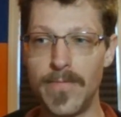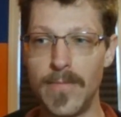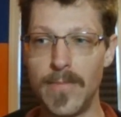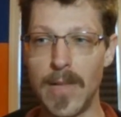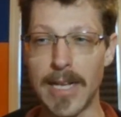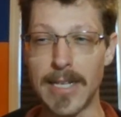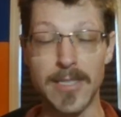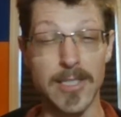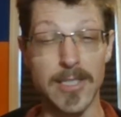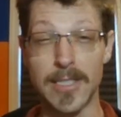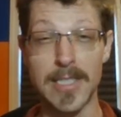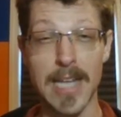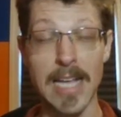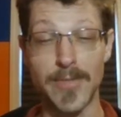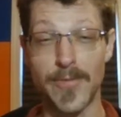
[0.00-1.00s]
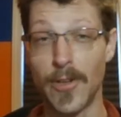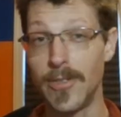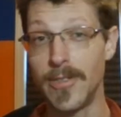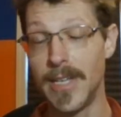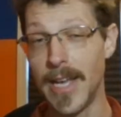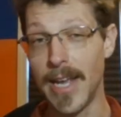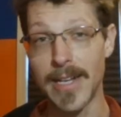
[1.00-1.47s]
like
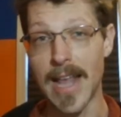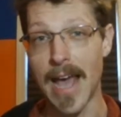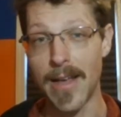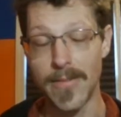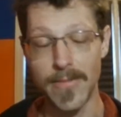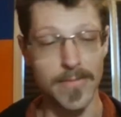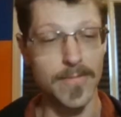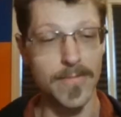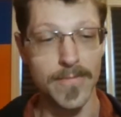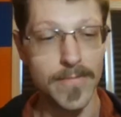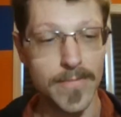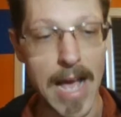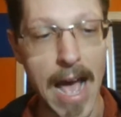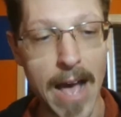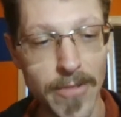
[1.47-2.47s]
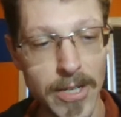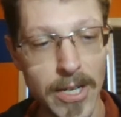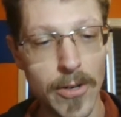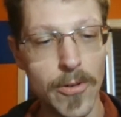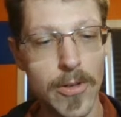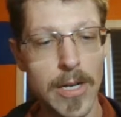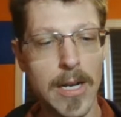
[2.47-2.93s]
successful in that
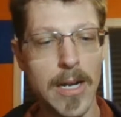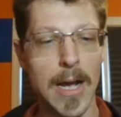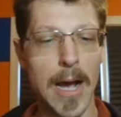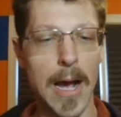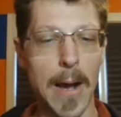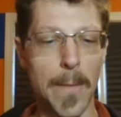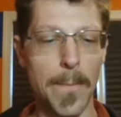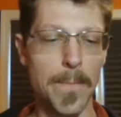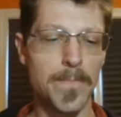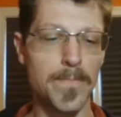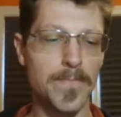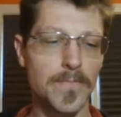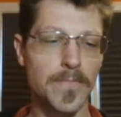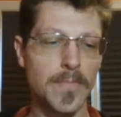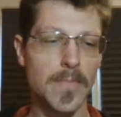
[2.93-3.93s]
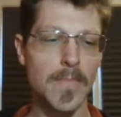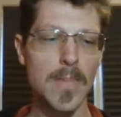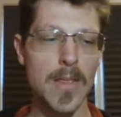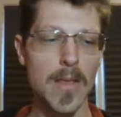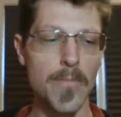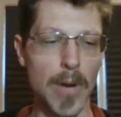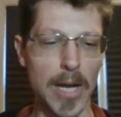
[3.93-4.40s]
avenue.
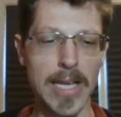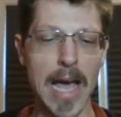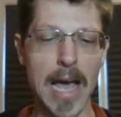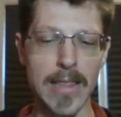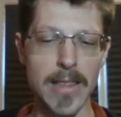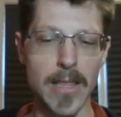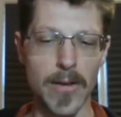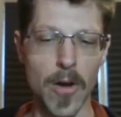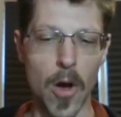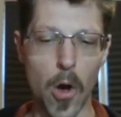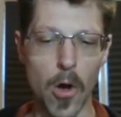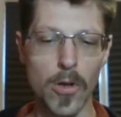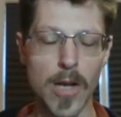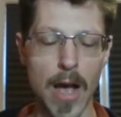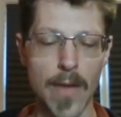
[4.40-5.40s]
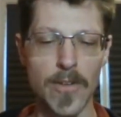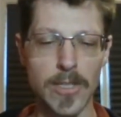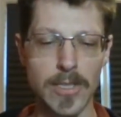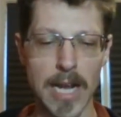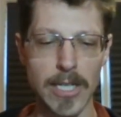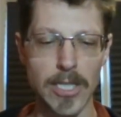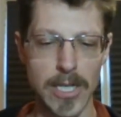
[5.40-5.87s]
But yeah, the whole
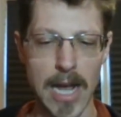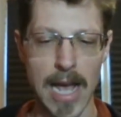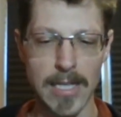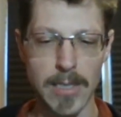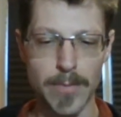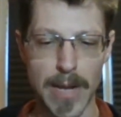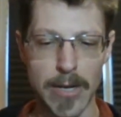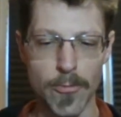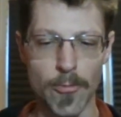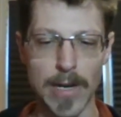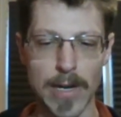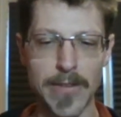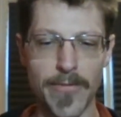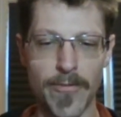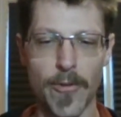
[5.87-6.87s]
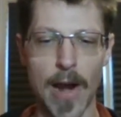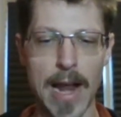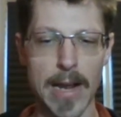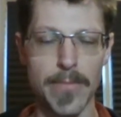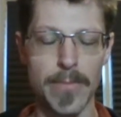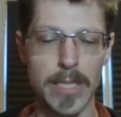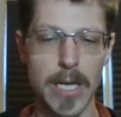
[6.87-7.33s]
conversation has been
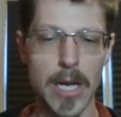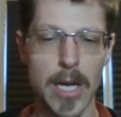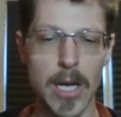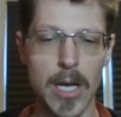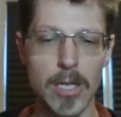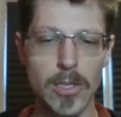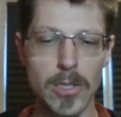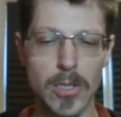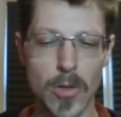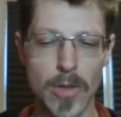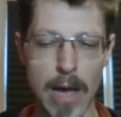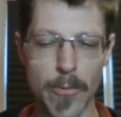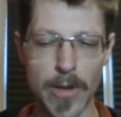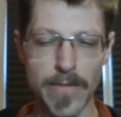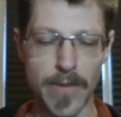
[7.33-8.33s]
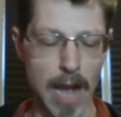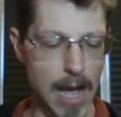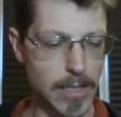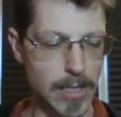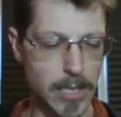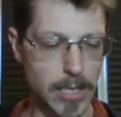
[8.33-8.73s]
reframed so that we've gotten